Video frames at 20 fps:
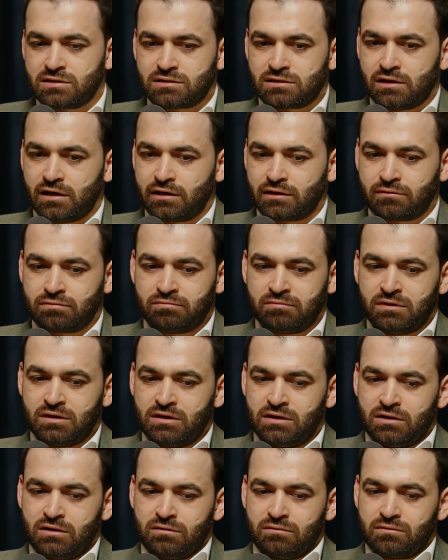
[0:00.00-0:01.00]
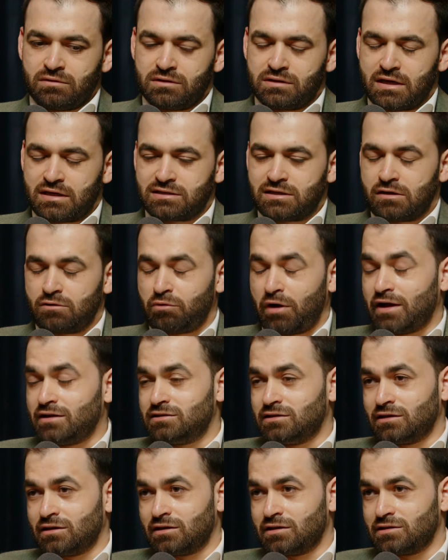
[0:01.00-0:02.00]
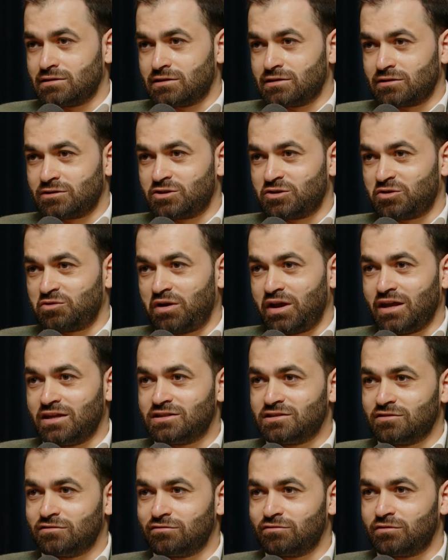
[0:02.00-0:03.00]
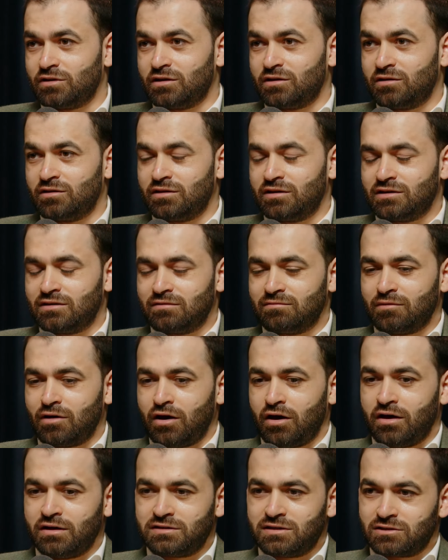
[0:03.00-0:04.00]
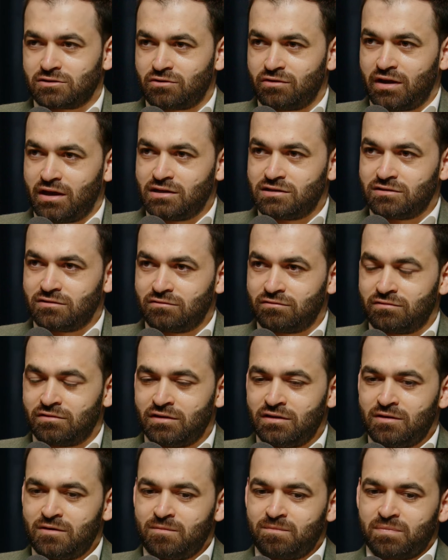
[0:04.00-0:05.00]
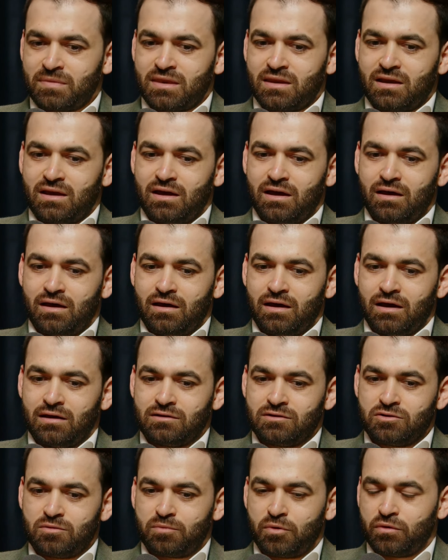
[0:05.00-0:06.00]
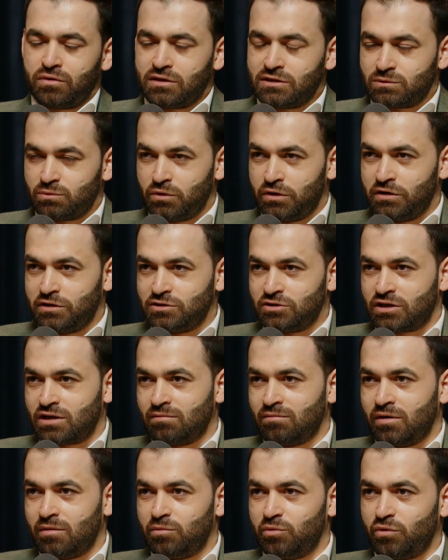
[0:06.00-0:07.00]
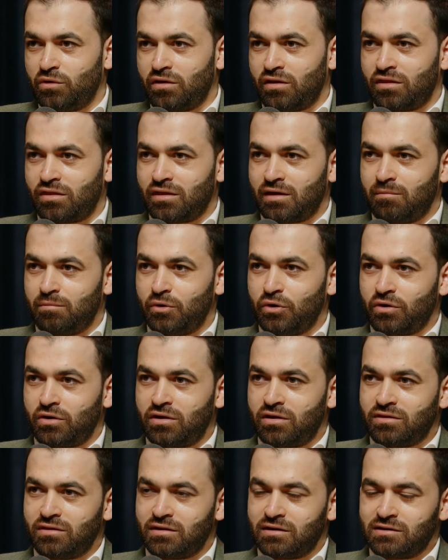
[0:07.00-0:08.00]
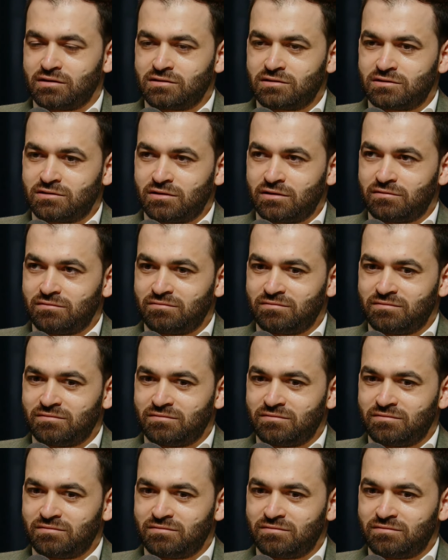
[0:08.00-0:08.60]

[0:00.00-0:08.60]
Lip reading: It's like they say writing is creative, art is creative, and you put these words, you come up with a book that is